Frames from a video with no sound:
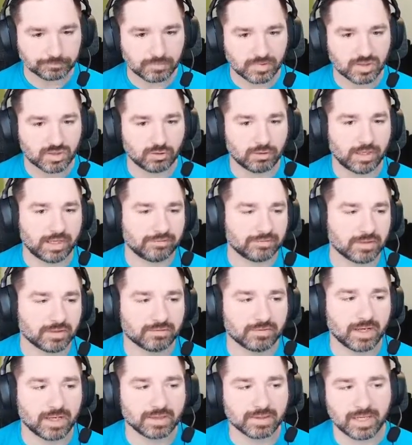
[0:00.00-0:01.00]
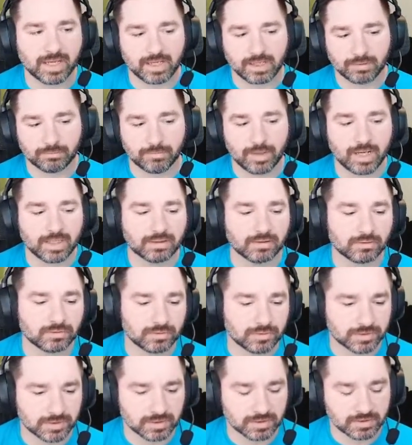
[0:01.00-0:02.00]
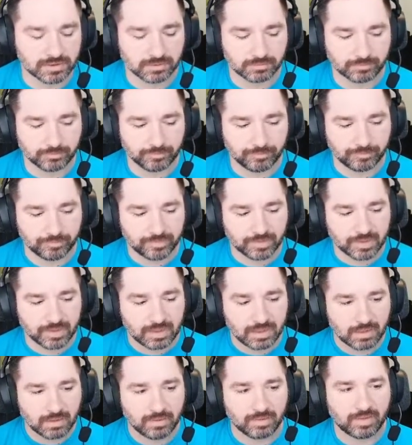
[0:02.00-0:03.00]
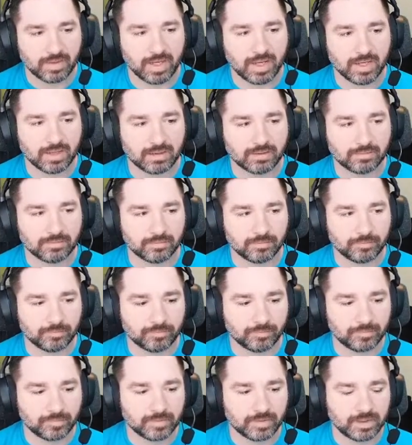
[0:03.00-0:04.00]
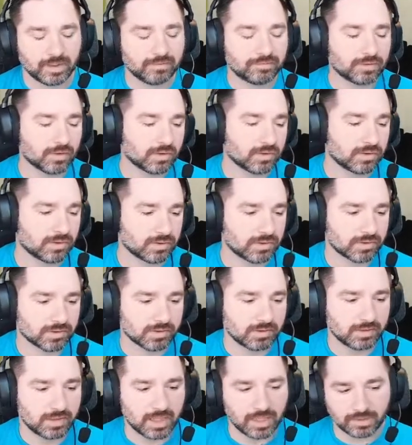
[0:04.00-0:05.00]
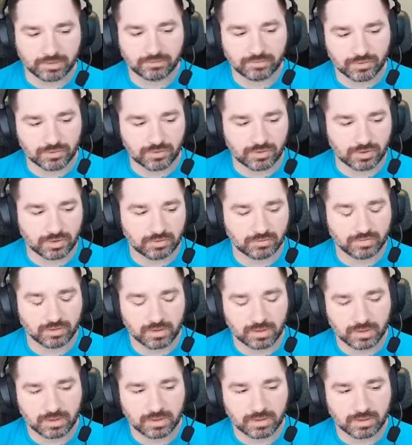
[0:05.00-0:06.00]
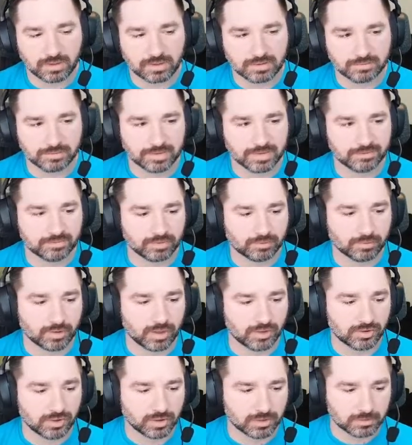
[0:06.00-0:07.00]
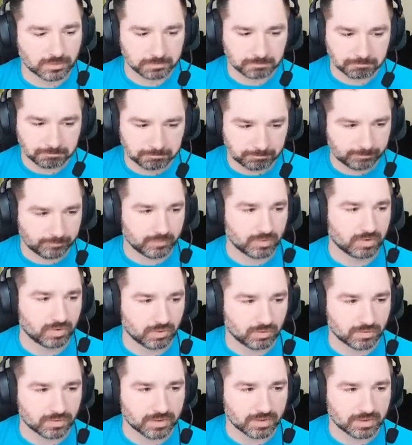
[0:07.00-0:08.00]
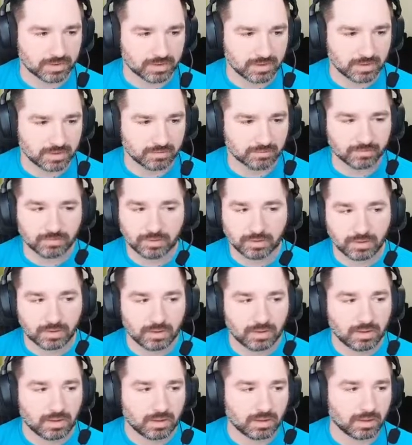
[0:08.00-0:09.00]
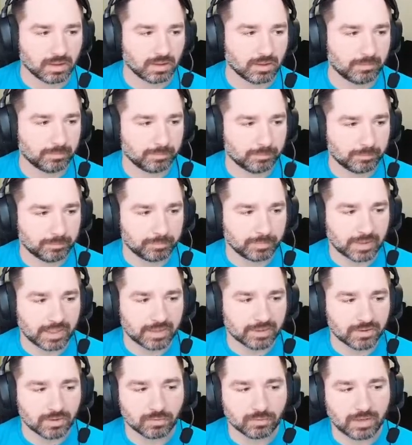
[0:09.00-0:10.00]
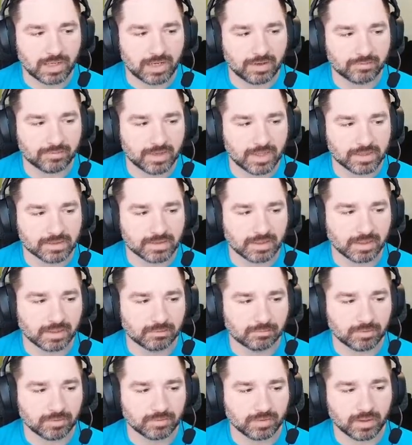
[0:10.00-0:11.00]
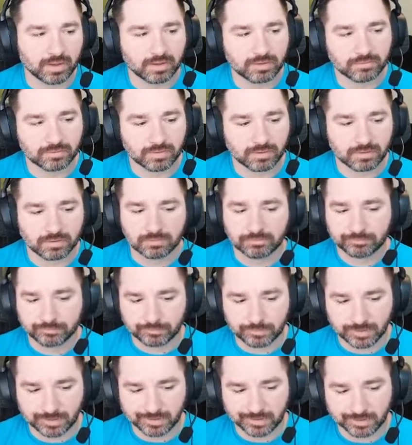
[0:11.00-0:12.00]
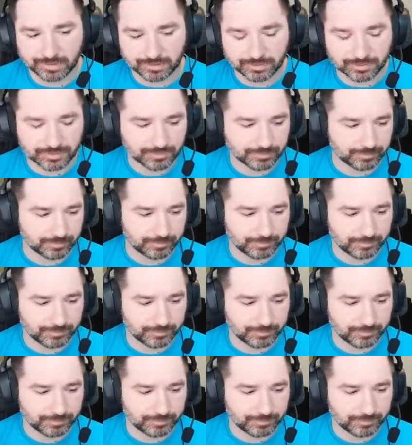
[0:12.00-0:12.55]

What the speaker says: So I've defined that on my local system that if there's not a version defined in a specific project, use 16. But I don't have that same defined for any others.